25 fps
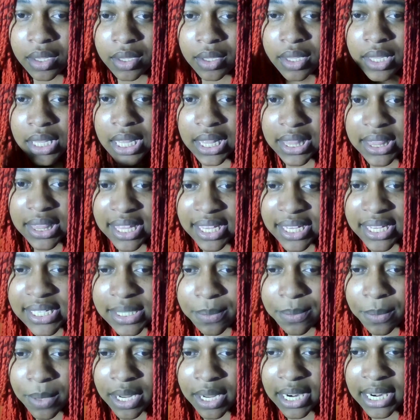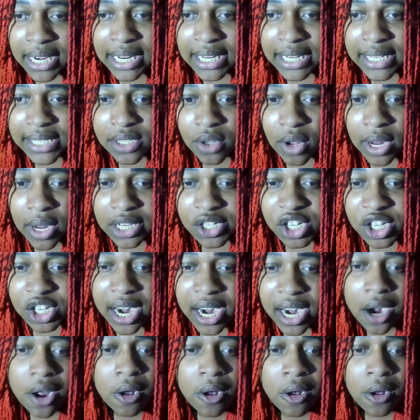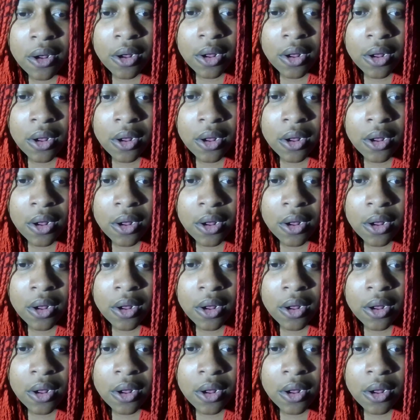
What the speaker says: This one is on a channel